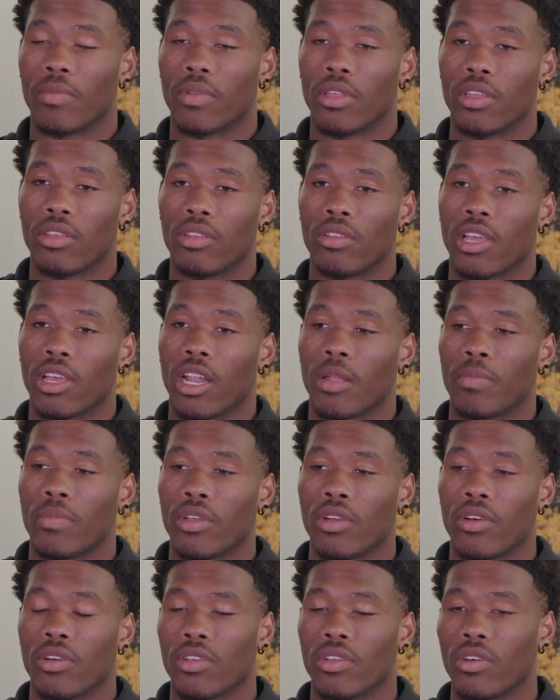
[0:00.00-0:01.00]

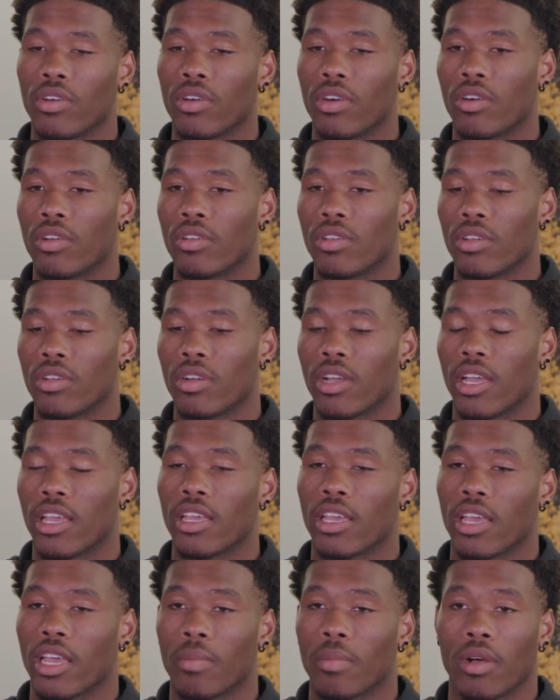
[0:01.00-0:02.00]
be on your A
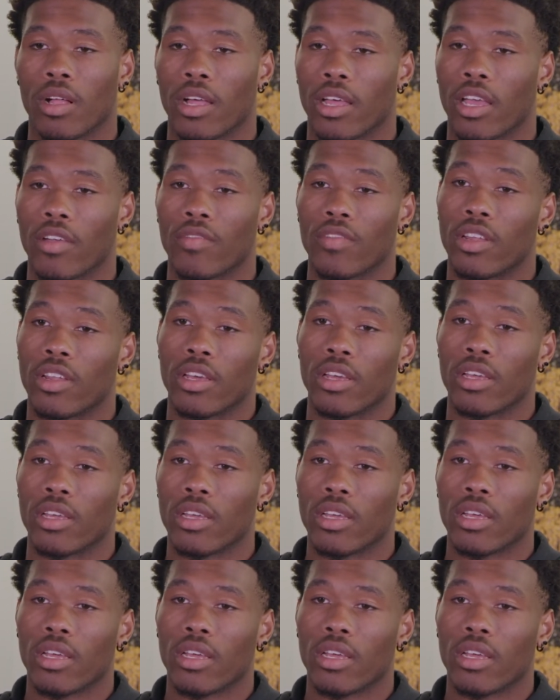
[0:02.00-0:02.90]
game like every day.